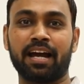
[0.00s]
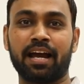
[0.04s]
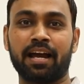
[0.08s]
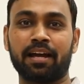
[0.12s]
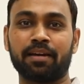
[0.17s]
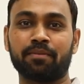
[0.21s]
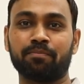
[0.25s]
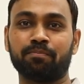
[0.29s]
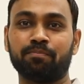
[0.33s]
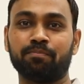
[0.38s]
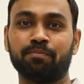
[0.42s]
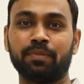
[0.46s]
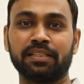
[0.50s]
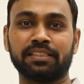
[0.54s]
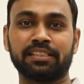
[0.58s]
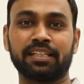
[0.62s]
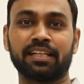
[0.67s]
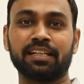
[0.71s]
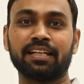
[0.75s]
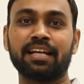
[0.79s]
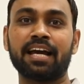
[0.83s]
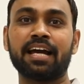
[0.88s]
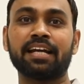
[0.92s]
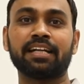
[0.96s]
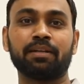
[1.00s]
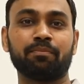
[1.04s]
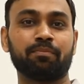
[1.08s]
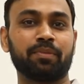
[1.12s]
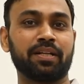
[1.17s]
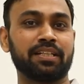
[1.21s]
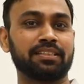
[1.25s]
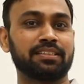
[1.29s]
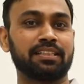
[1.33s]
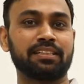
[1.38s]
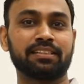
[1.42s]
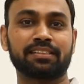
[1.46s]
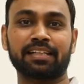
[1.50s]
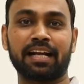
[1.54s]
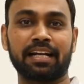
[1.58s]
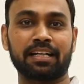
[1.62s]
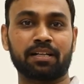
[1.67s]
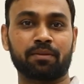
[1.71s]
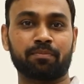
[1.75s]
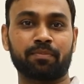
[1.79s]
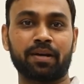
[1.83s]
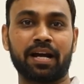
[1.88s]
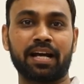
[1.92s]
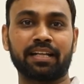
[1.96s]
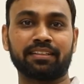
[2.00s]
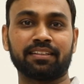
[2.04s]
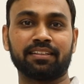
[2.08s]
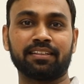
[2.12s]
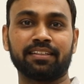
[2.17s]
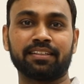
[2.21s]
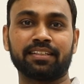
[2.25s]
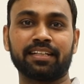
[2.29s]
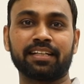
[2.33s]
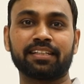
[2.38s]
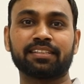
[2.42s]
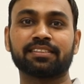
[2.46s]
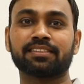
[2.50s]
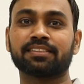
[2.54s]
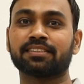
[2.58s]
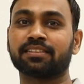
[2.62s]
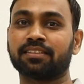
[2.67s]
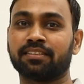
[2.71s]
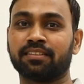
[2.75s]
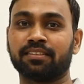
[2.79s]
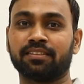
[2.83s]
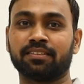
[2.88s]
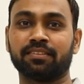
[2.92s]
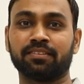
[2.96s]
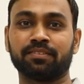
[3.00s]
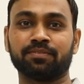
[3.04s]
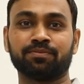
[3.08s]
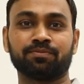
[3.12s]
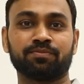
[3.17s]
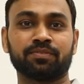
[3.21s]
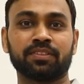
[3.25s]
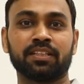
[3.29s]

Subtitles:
I represent ScatterPie Analytics,